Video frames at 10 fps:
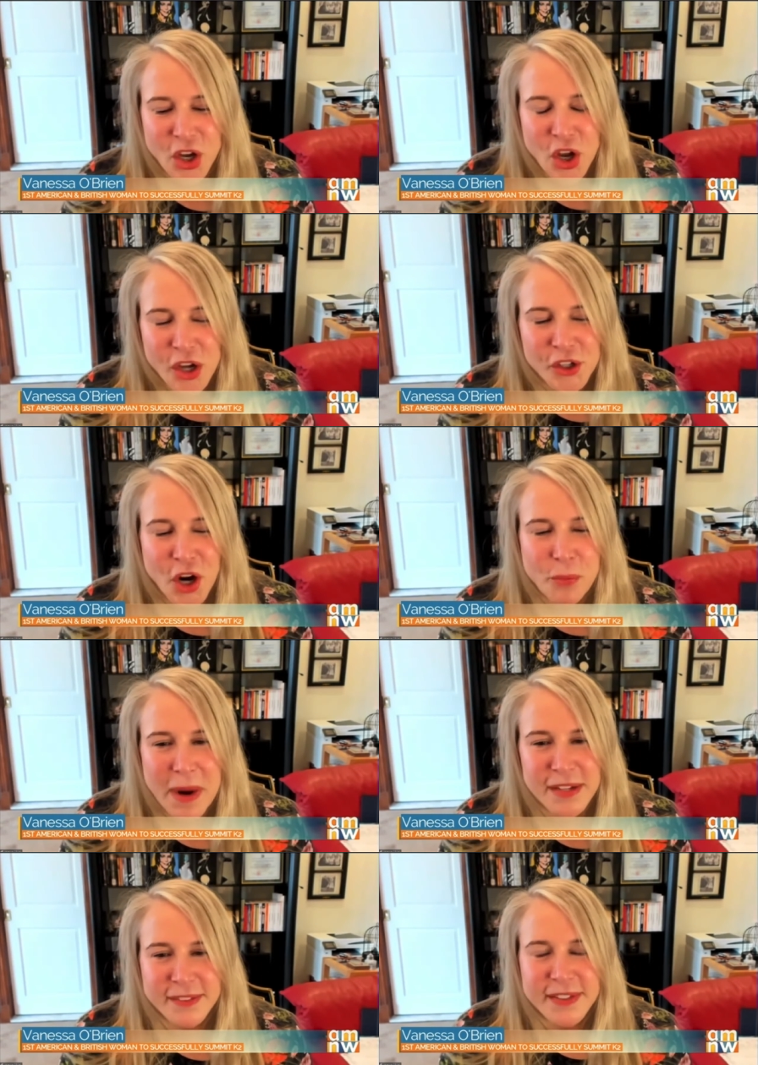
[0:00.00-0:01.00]
you know,
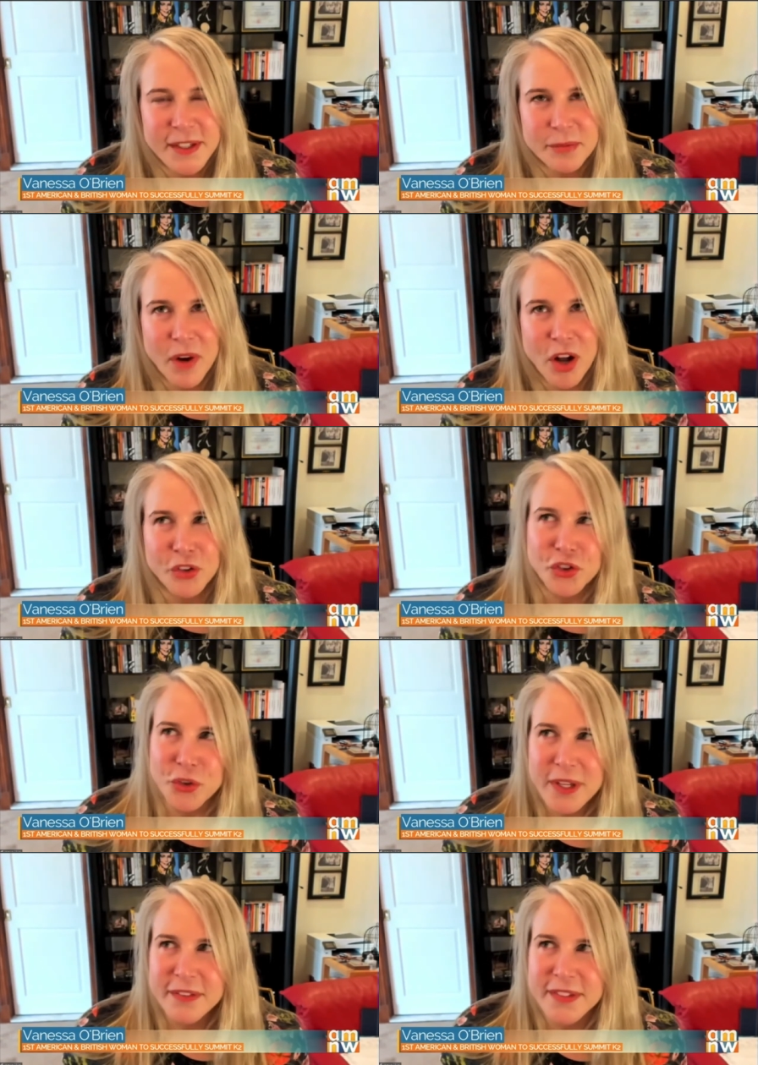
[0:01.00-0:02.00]
might seem
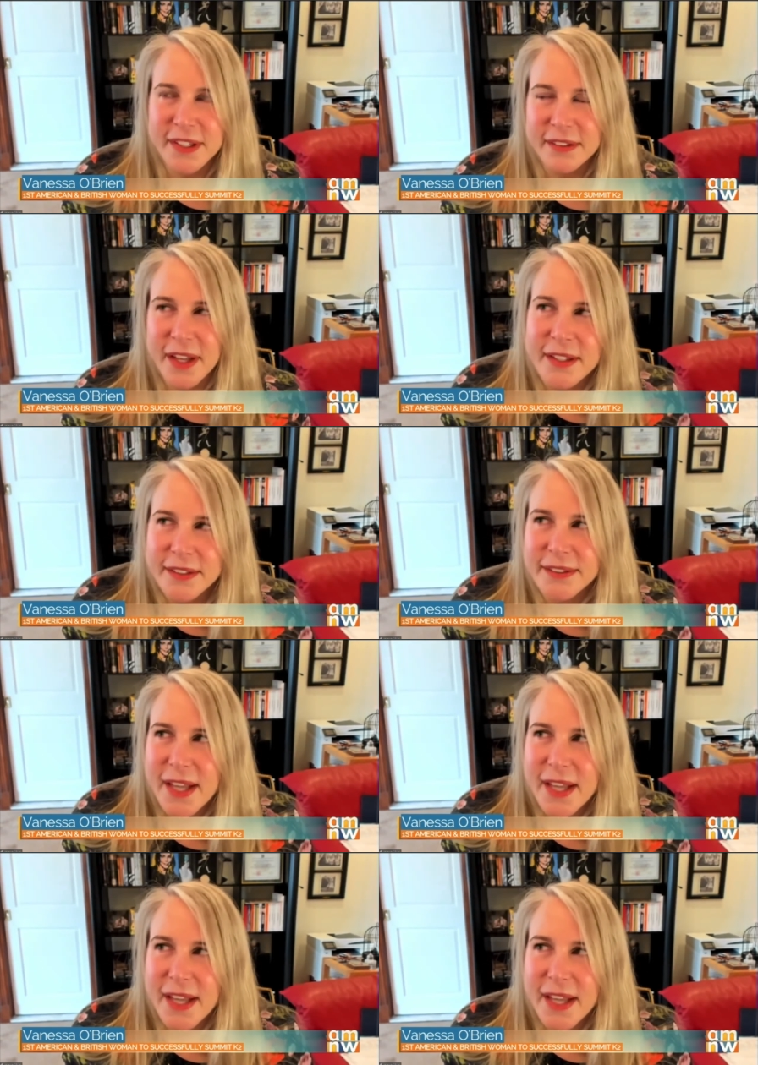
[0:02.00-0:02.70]
altruistic, like,